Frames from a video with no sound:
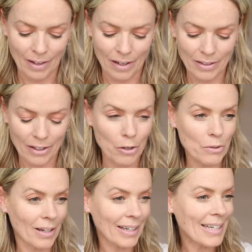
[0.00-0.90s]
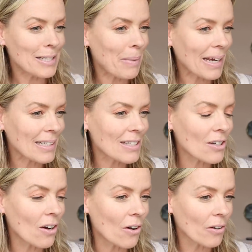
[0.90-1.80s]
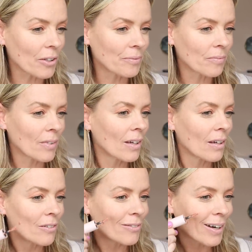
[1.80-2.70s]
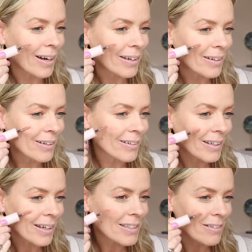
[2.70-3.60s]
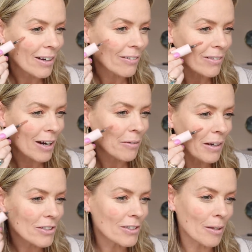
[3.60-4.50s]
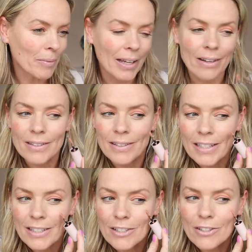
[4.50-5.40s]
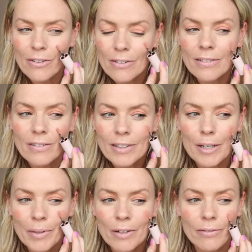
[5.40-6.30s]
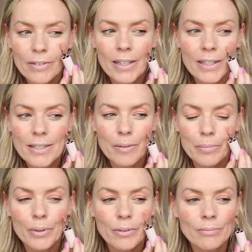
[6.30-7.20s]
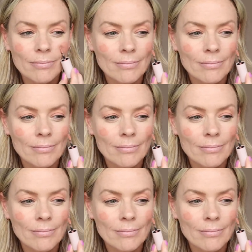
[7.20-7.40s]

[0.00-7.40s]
And the girls are like, it's back in stock. Right, okay, so like, right, we'll have to do something else. Let's just do, keeping it really simple.